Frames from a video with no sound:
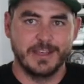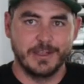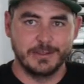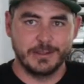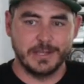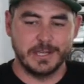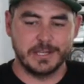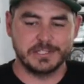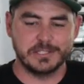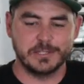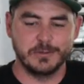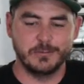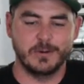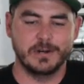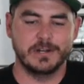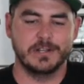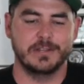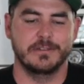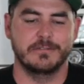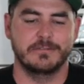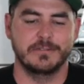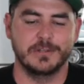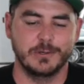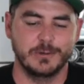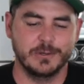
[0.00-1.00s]
thanks to one
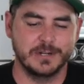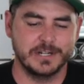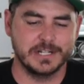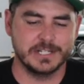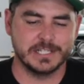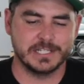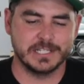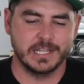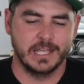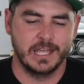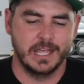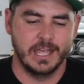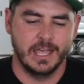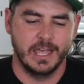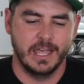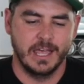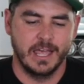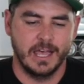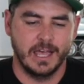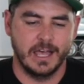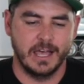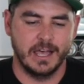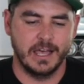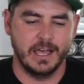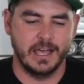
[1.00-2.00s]
of the viewers,
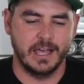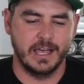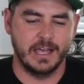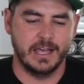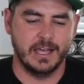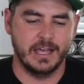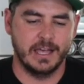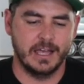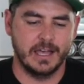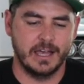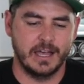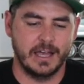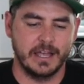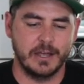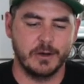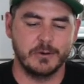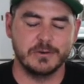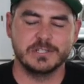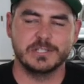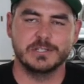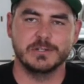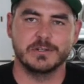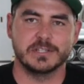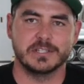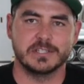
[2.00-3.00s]
I
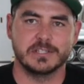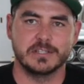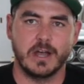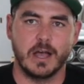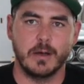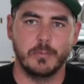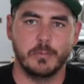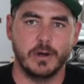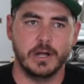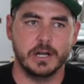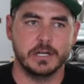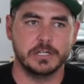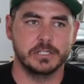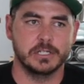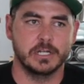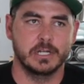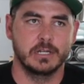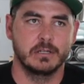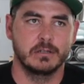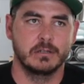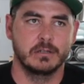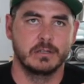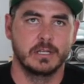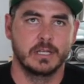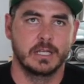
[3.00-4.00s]
always do a stopwatch
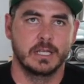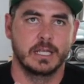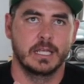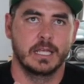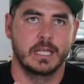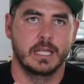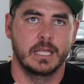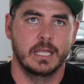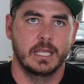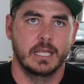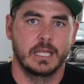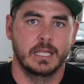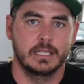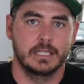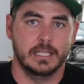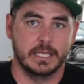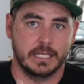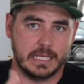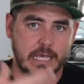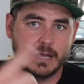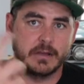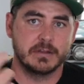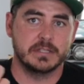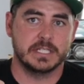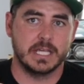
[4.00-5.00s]

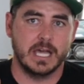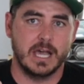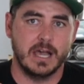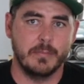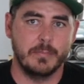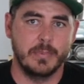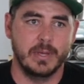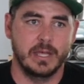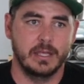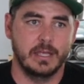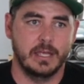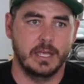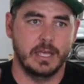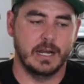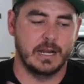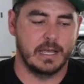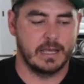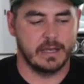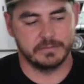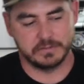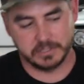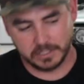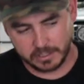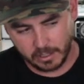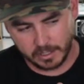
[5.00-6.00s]
that counts up, and I
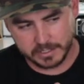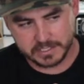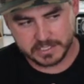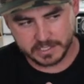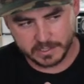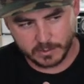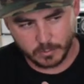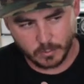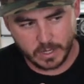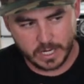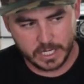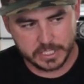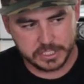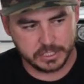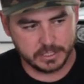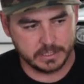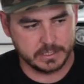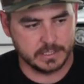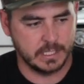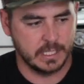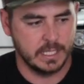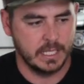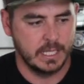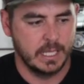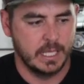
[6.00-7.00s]
have to constantly watch
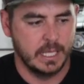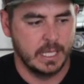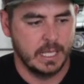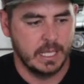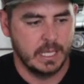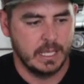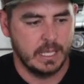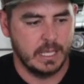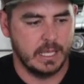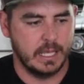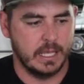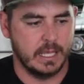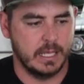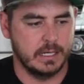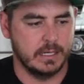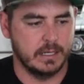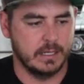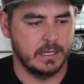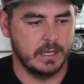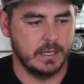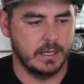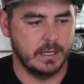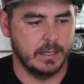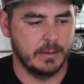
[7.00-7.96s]
it. And